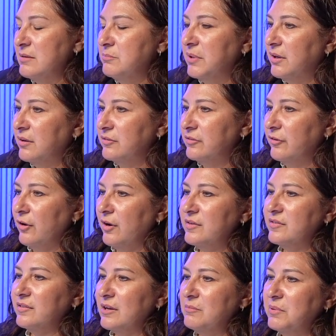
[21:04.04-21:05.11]
because of her. I
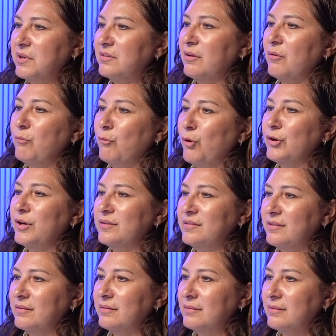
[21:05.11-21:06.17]
stayed because I wanted
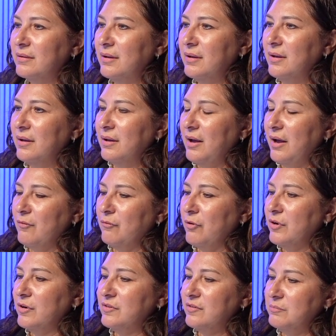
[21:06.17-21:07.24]
to. Mm-hmm. I
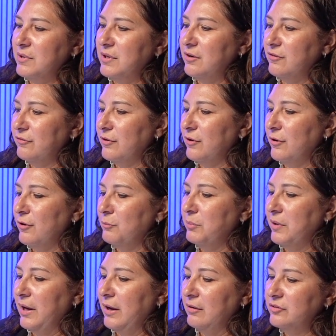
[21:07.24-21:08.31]
wanted to be here for her,
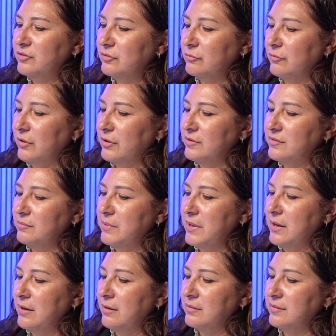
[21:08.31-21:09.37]
but I also wanted to be
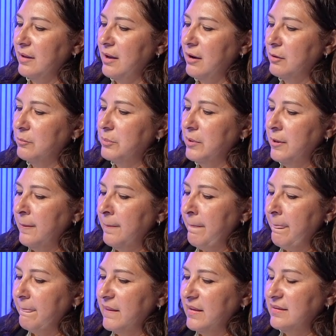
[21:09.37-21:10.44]
here to help
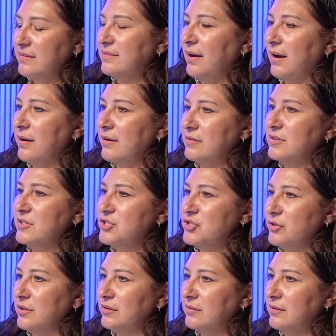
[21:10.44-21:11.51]
an entire
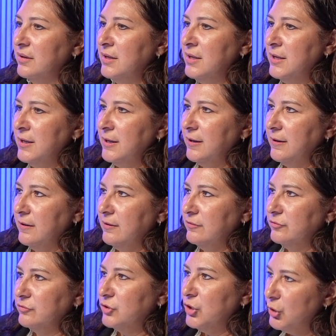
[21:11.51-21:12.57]
district
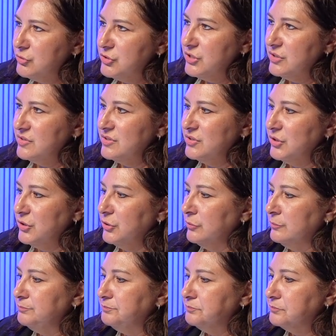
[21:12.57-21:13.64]
of coaches who